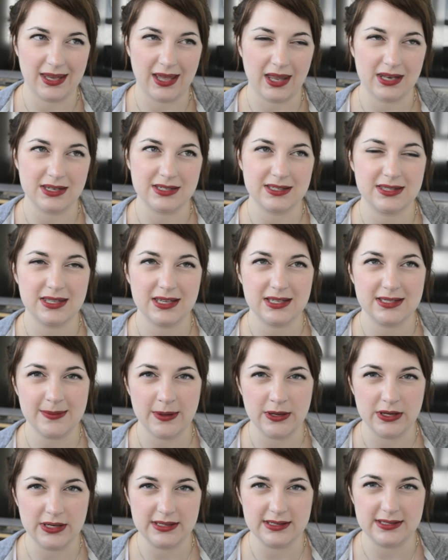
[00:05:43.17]
and this
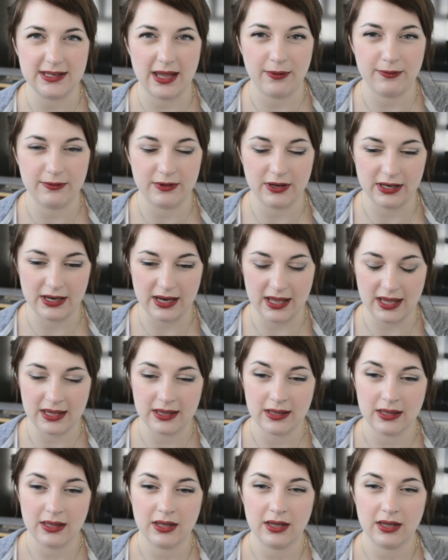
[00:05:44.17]
one definitely